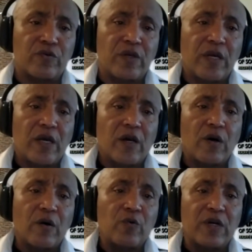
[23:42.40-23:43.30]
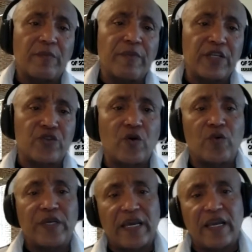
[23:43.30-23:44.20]
Well, we wanted to make sure we
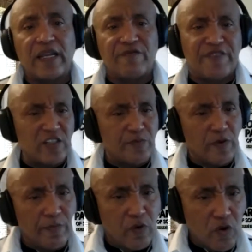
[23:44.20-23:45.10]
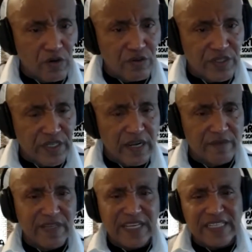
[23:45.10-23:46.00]
had Facebook portal set up.
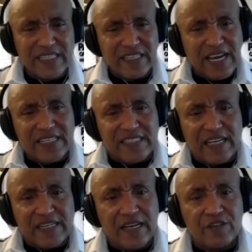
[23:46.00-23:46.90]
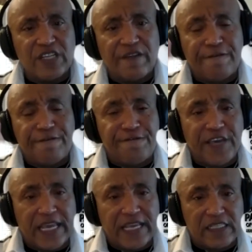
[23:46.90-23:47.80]
There's a lot of technology that
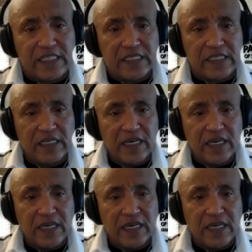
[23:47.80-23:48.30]
fits.